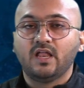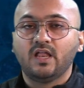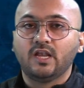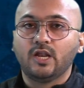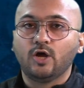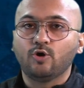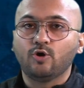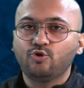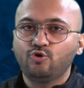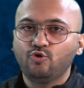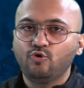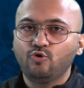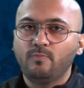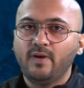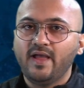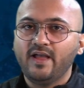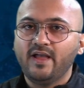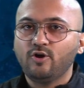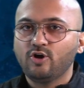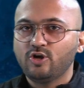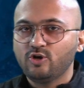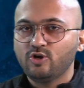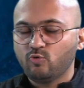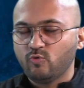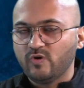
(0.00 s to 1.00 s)
Now, Q
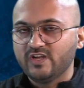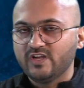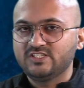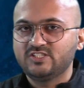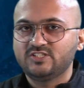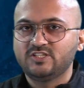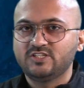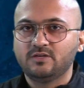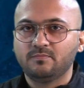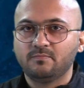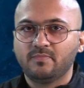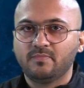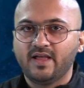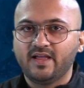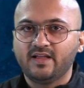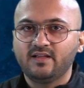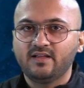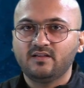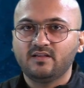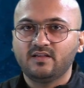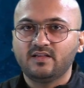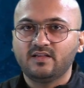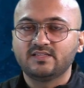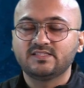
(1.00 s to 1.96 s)
bank or question bank